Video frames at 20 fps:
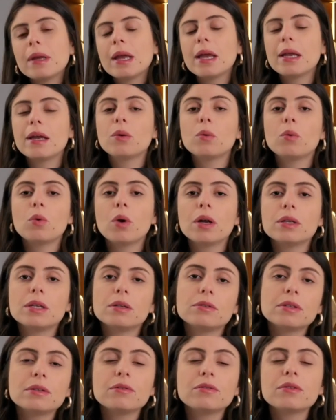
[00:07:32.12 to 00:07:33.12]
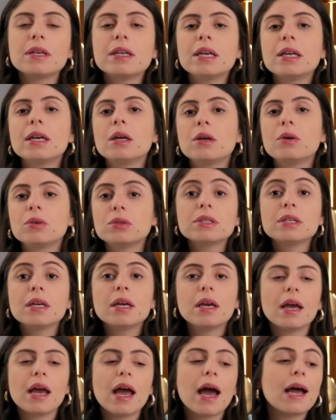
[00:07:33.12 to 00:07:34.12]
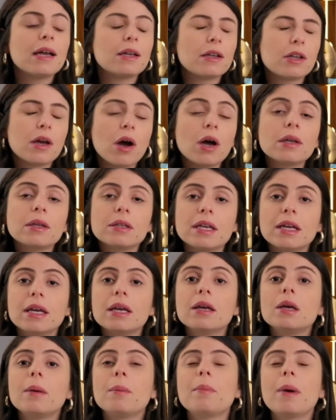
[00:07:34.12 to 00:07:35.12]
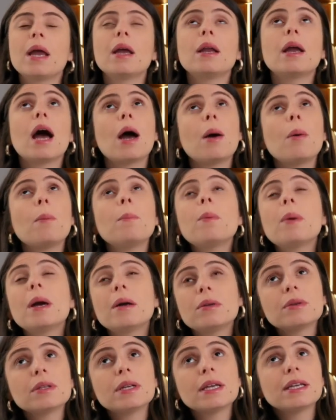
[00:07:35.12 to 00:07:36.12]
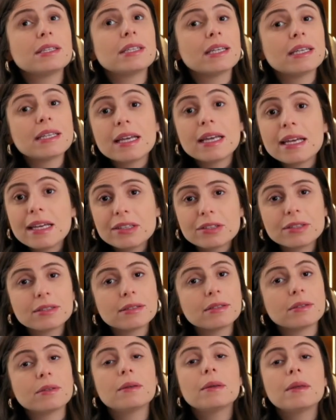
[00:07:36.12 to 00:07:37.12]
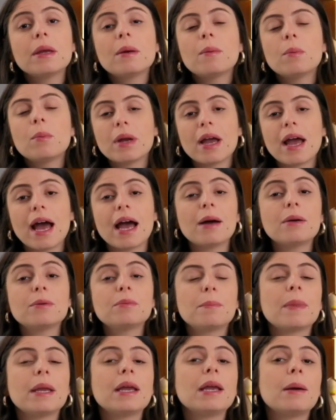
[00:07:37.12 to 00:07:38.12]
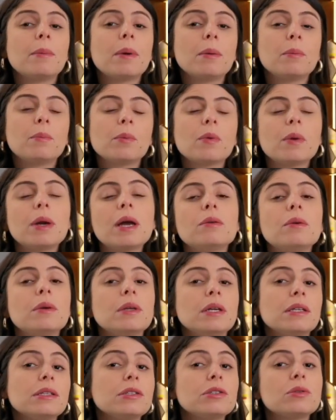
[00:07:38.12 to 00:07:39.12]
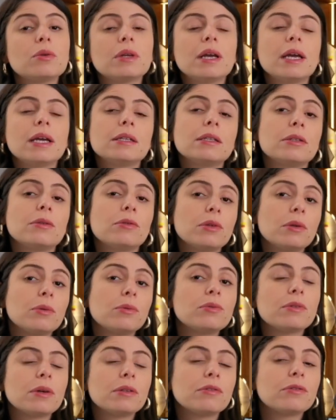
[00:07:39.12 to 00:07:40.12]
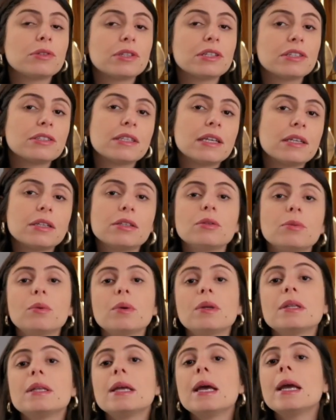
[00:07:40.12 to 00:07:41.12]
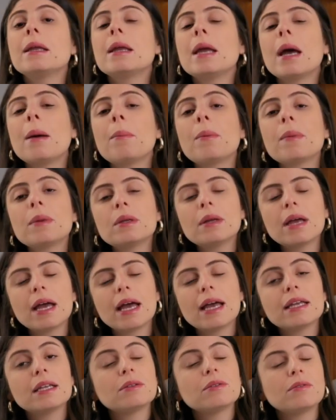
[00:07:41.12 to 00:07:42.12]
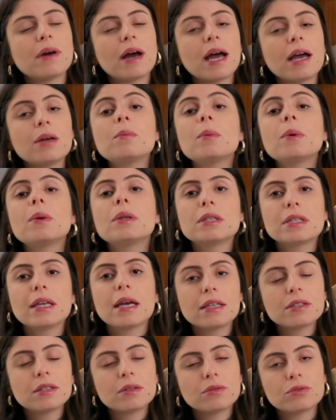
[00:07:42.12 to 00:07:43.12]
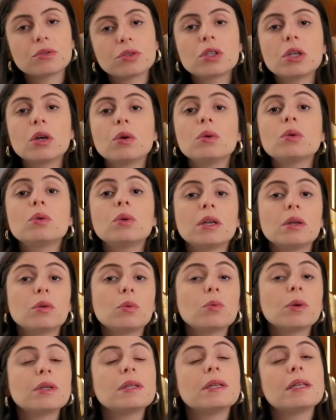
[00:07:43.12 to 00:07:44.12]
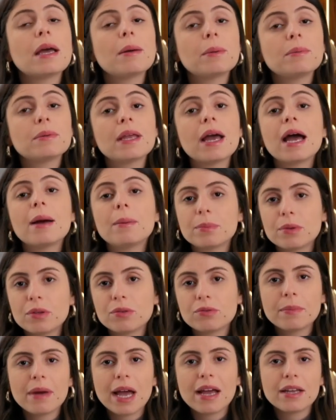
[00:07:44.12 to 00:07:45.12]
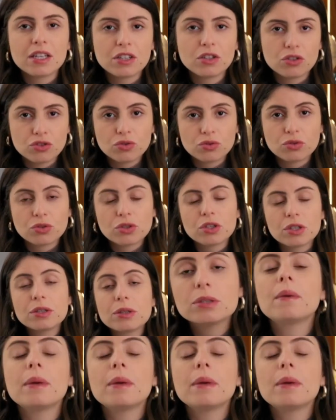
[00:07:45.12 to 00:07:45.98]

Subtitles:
In one of the videos, I talked here about how prevalent it is. We have minimum prevalence rates from 56% up to 85% of children with some type of malocclusion.